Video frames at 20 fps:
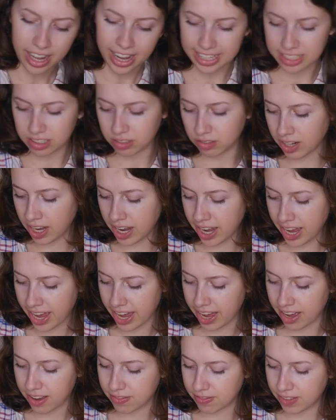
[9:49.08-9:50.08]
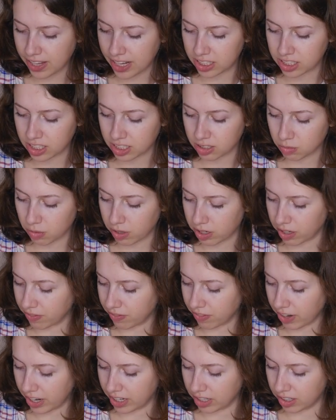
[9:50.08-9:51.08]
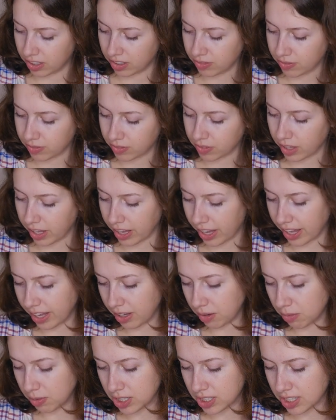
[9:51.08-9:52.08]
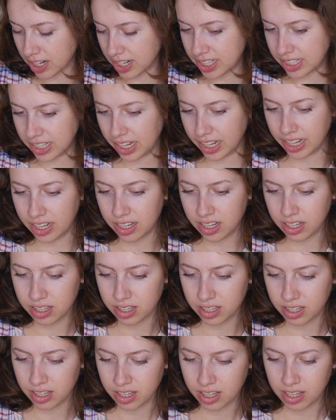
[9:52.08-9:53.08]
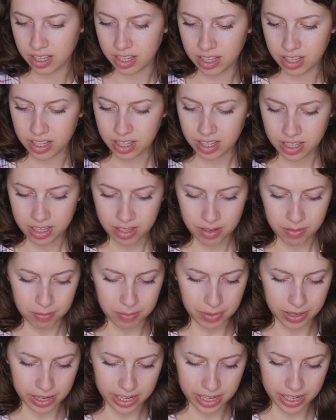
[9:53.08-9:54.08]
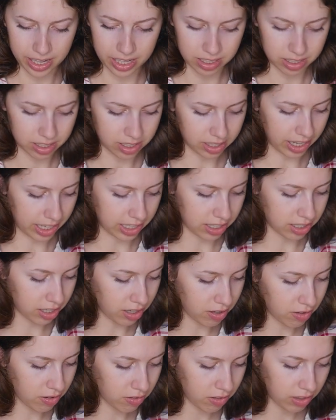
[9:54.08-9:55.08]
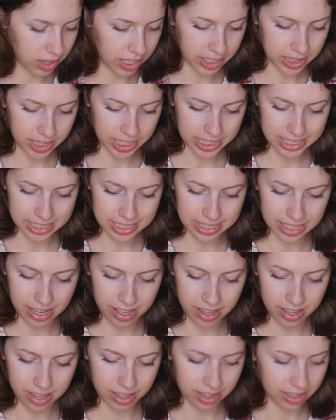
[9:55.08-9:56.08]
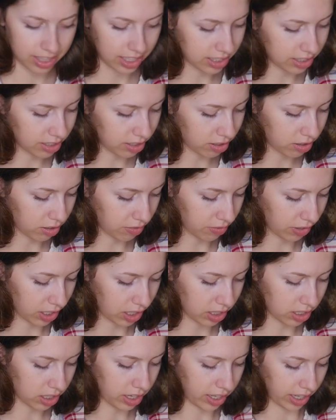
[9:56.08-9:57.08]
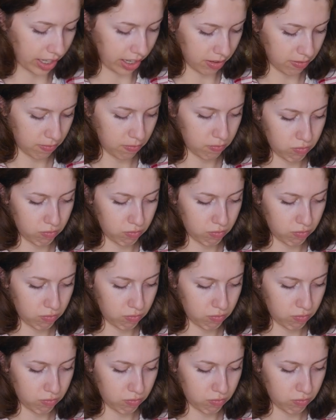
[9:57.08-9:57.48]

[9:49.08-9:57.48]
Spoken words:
I do not have HS1 on vinyl. I wish I did. But I don't think they sell the exclusive one at Target.